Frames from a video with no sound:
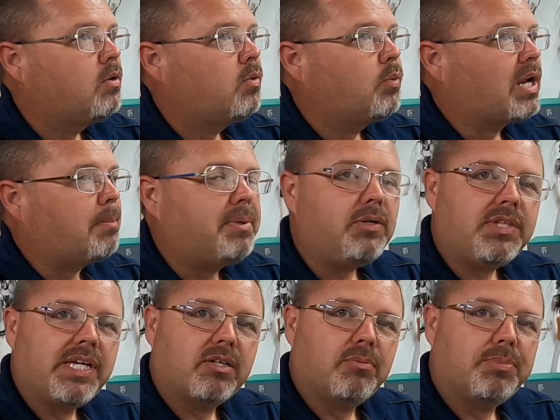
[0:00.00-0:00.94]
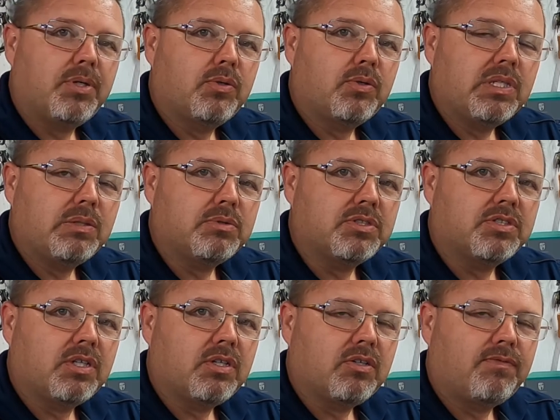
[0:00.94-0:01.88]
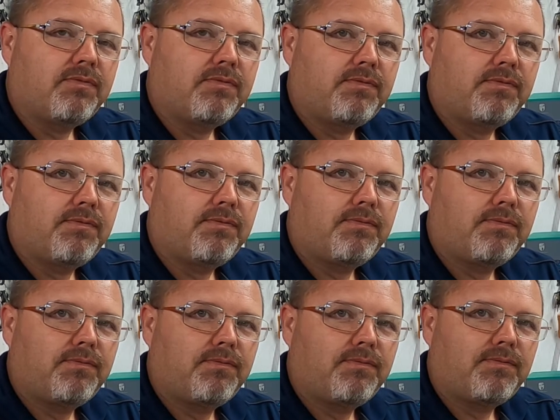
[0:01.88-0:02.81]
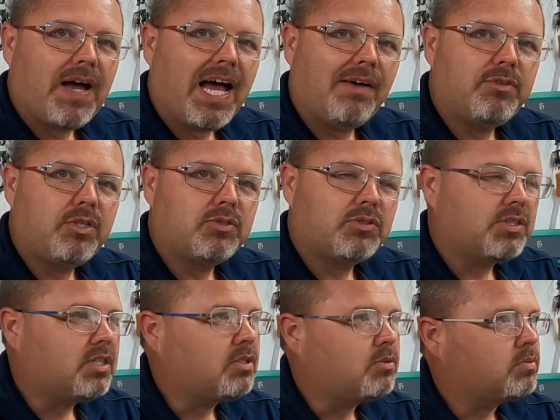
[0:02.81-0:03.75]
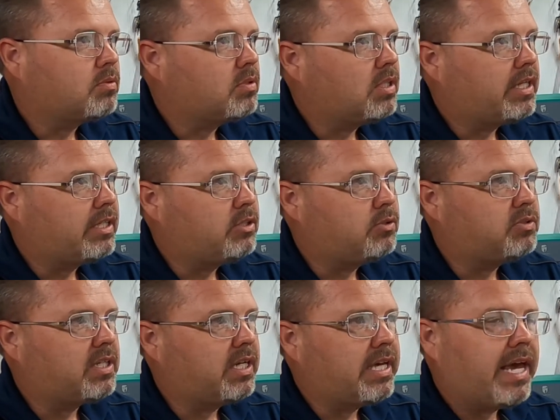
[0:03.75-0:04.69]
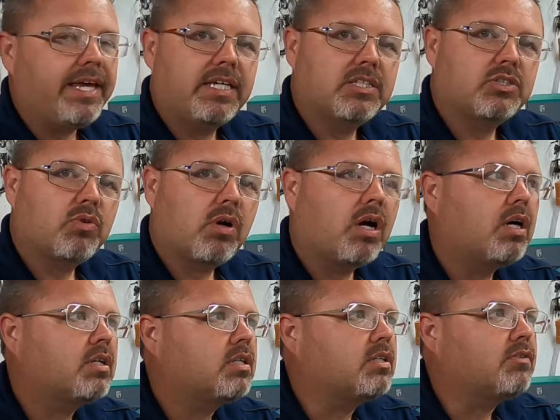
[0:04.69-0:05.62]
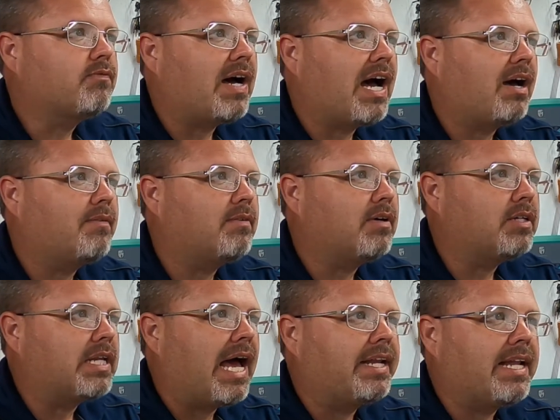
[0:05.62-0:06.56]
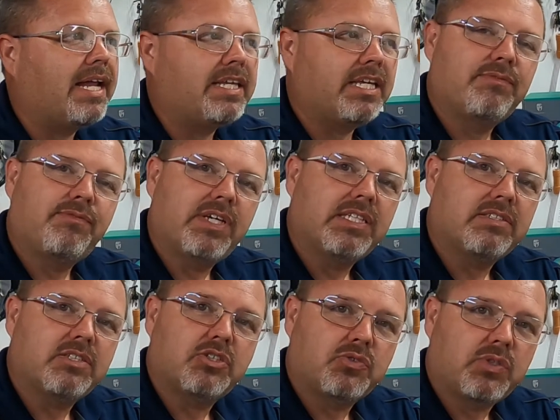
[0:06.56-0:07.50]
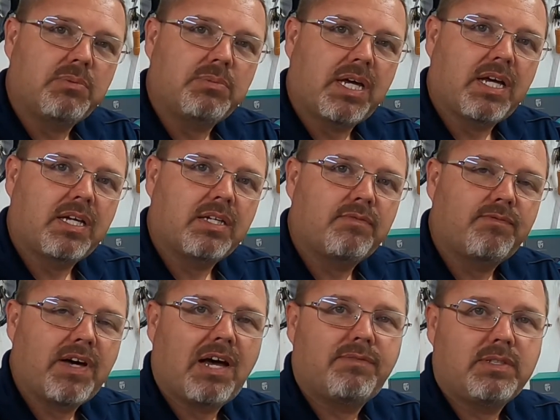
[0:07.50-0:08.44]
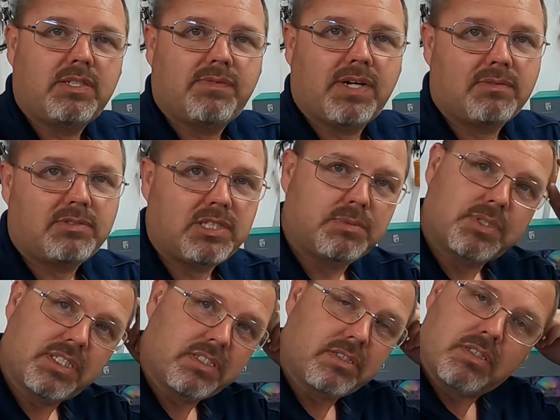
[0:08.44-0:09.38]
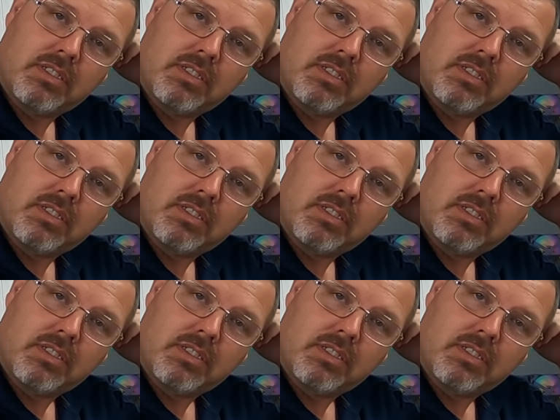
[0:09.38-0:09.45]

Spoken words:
when I built that computer, it was 5 years ago, and I used a ASRock 990FX Extreme 9 555 chipset.